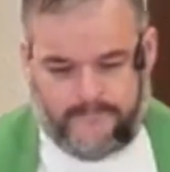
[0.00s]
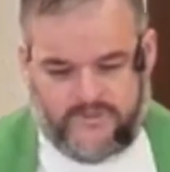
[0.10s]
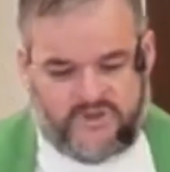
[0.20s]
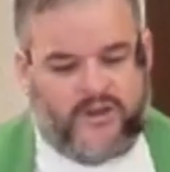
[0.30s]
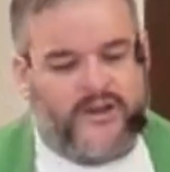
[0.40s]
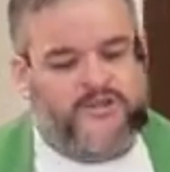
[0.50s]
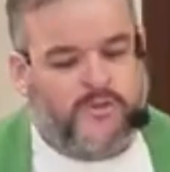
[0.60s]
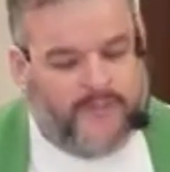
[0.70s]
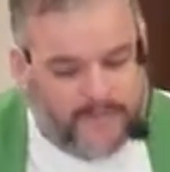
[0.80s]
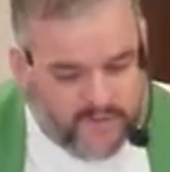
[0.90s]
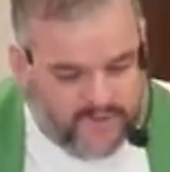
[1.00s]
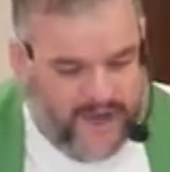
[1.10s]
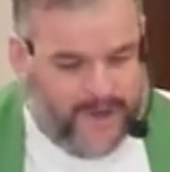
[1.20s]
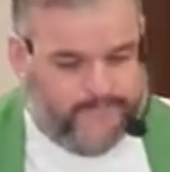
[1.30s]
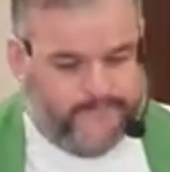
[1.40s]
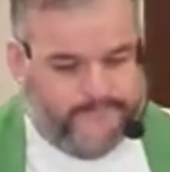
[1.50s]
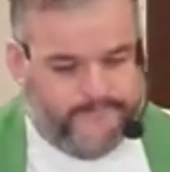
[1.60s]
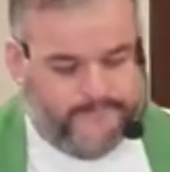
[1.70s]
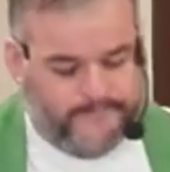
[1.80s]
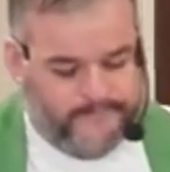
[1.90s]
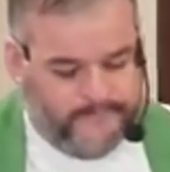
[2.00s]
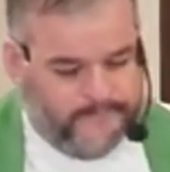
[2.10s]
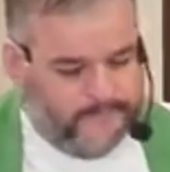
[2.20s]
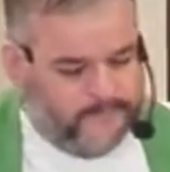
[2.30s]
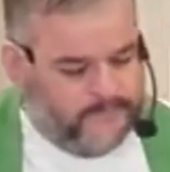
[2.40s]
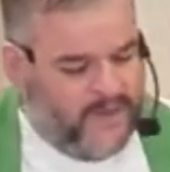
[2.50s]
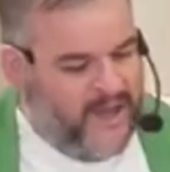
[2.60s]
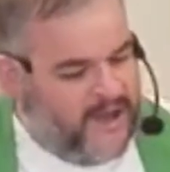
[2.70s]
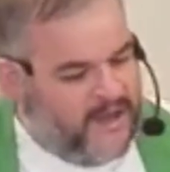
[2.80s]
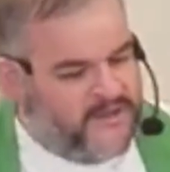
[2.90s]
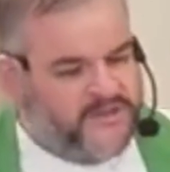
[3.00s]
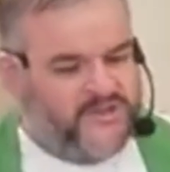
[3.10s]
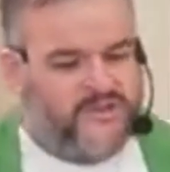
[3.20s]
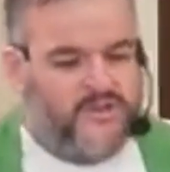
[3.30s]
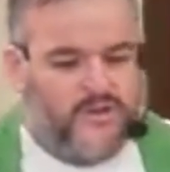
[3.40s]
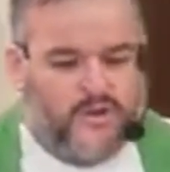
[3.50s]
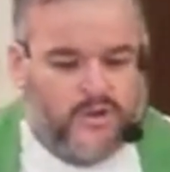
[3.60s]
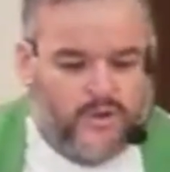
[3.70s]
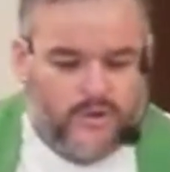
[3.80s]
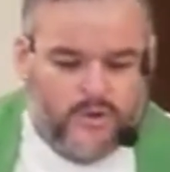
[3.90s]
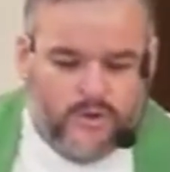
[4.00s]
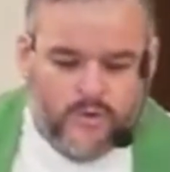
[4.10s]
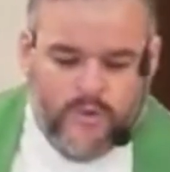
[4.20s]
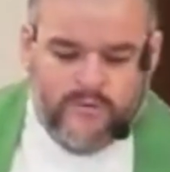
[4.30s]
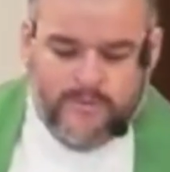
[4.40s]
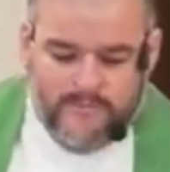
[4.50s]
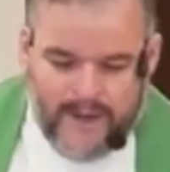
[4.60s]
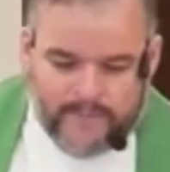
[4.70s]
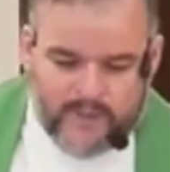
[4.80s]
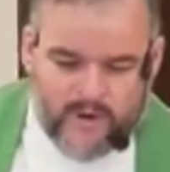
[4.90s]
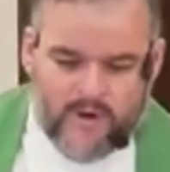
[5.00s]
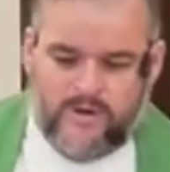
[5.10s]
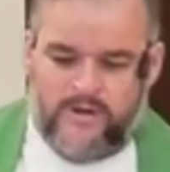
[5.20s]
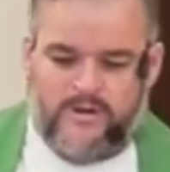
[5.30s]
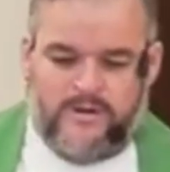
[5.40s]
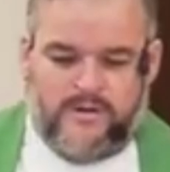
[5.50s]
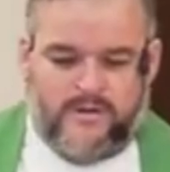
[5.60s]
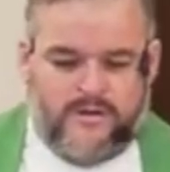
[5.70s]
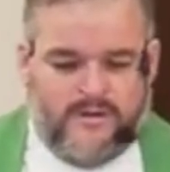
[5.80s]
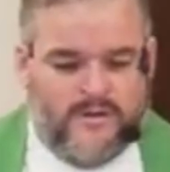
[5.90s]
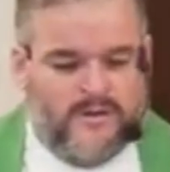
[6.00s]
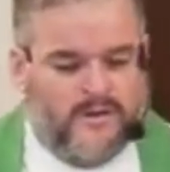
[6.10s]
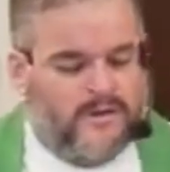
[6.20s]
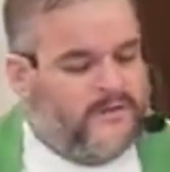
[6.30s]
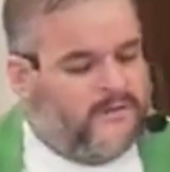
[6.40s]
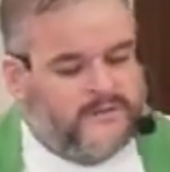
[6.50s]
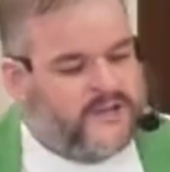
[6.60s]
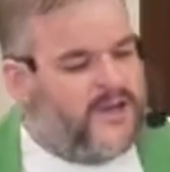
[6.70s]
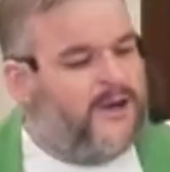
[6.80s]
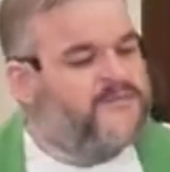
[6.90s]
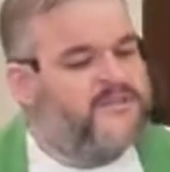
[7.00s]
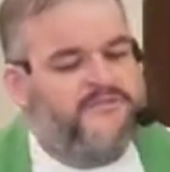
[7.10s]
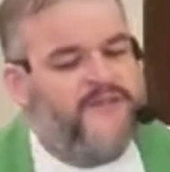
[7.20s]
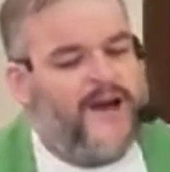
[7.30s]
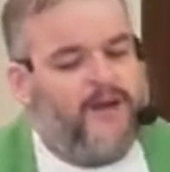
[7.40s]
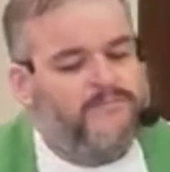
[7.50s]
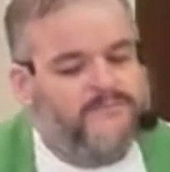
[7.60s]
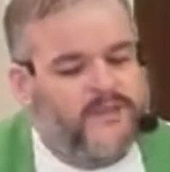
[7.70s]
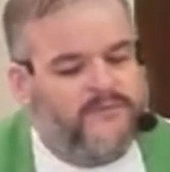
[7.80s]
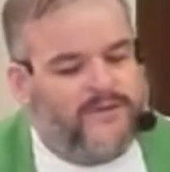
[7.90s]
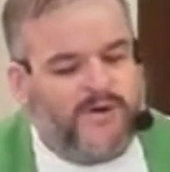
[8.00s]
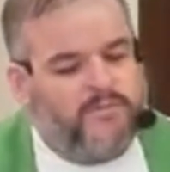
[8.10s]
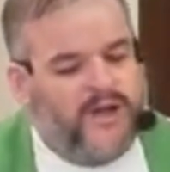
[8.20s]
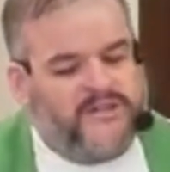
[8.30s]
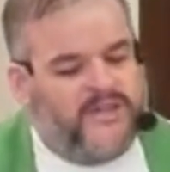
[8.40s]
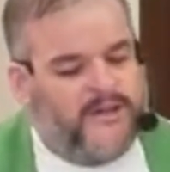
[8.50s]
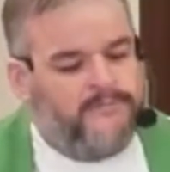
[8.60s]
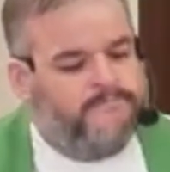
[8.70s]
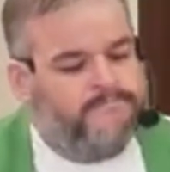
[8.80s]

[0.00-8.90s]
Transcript: So let us remember that as we remember to come to the fount of every blessing,